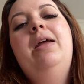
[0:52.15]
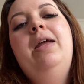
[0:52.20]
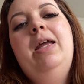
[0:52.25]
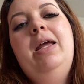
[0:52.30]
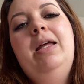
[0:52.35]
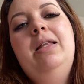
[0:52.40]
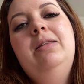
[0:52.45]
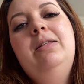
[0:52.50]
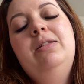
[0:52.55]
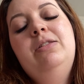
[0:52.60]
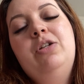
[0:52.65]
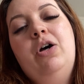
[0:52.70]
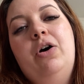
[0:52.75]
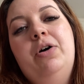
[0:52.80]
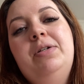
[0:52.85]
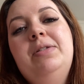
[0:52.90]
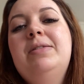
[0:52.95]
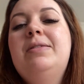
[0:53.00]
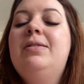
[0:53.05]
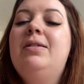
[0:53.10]
and
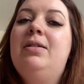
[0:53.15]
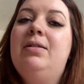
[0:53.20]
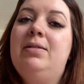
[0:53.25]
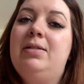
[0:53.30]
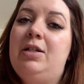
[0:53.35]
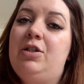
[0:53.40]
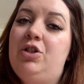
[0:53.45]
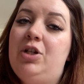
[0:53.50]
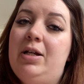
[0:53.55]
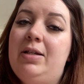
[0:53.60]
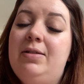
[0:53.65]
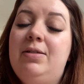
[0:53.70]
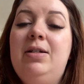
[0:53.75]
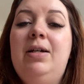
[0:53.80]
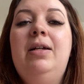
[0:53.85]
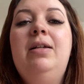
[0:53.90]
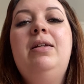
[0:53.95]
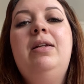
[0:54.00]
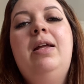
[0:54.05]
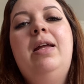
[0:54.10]
detox
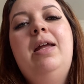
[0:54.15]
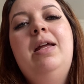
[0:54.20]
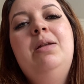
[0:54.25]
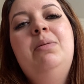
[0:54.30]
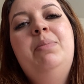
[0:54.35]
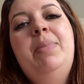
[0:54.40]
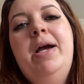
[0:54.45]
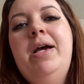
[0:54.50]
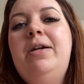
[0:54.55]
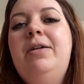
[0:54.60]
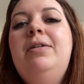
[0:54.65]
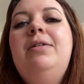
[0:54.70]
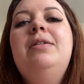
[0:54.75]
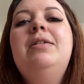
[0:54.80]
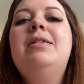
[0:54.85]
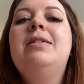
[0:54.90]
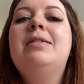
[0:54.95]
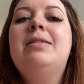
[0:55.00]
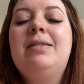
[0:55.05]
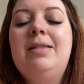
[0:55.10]
digestion and better
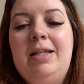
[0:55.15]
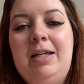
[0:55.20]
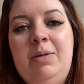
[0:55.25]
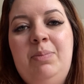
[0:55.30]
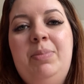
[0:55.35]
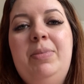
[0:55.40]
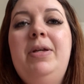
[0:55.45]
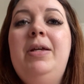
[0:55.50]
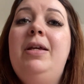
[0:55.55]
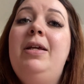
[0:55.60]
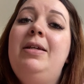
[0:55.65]
sleep